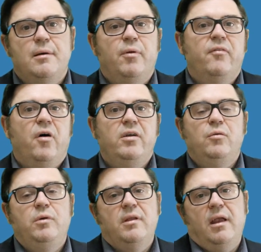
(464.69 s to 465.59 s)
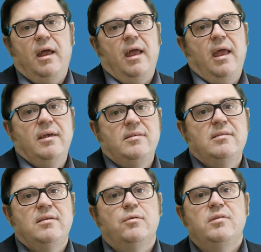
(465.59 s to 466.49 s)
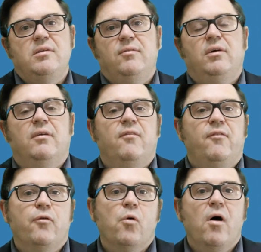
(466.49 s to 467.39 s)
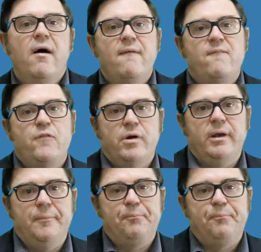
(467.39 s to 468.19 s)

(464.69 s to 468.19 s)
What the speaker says: they provide you with that SSL certificate for free.